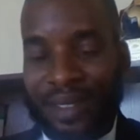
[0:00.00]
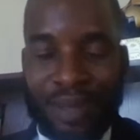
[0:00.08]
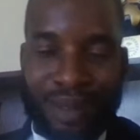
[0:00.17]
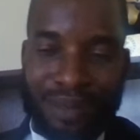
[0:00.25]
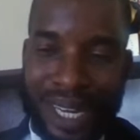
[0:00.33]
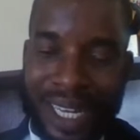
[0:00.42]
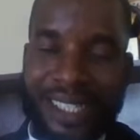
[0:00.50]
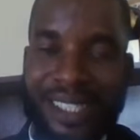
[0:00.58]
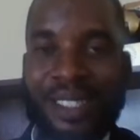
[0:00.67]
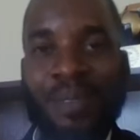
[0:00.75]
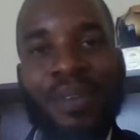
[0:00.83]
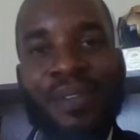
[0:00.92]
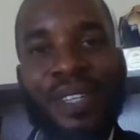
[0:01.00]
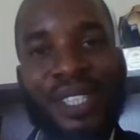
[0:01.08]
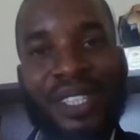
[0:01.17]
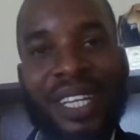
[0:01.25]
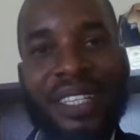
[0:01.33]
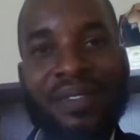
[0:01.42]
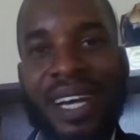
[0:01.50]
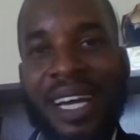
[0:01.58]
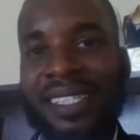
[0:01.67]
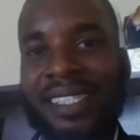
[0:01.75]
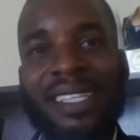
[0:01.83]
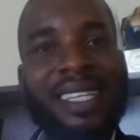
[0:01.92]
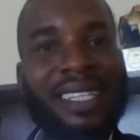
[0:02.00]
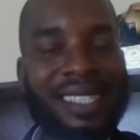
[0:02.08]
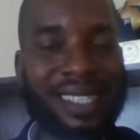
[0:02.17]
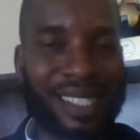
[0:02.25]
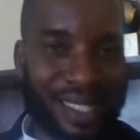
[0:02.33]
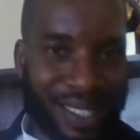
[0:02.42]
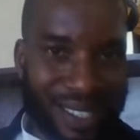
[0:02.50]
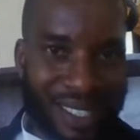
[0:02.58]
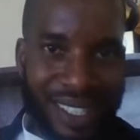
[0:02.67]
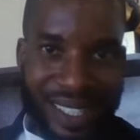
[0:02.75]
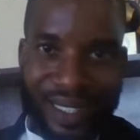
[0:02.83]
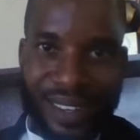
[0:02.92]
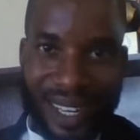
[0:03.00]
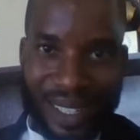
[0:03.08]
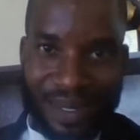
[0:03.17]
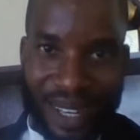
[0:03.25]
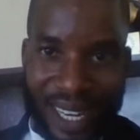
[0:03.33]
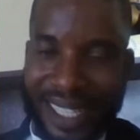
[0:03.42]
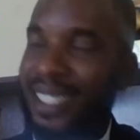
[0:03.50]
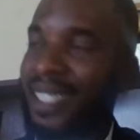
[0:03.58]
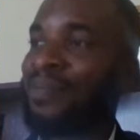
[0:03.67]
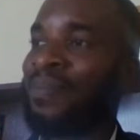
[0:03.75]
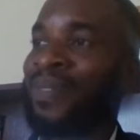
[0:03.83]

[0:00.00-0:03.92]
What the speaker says: Remember, it is not professional advice, it is not legal advice,